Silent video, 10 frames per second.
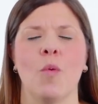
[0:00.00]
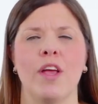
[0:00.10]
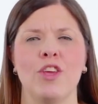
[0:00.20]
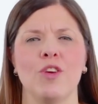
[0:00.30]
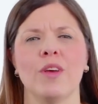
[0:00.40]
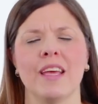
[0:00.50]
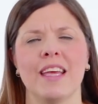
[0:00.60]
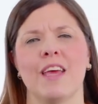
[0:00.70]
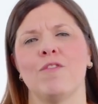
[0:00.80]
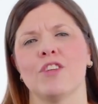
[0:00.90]
where you can
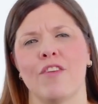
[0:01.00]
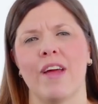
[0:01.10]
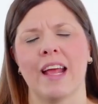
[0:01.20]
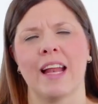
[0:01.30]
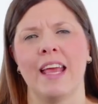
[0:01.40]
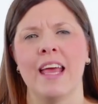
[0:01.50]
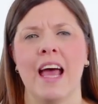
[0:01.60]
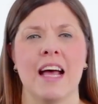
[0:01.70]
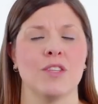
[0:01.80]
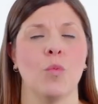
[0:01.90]
give directly
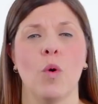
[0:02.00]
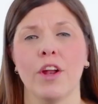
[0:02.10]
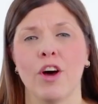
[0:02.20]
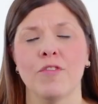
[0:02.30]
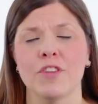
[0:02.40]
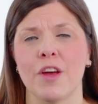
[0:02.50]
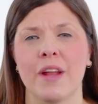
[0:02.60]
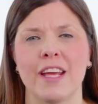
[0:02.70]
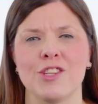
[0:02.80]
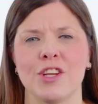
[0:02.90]
as a one off
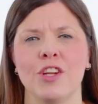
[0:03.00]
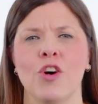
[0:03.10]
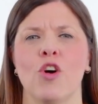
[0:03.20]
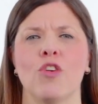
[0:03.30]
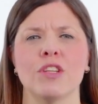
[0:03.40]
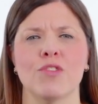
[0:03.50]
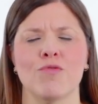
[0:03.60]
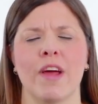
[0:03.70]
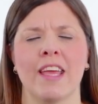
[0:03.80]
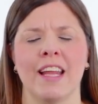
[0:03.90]
donation or as a
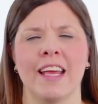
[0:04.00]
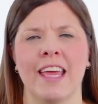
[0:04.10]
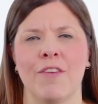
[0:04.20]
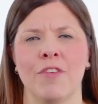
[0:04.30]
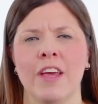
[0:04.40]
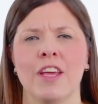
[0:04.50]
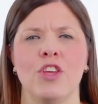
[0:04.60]
regular give.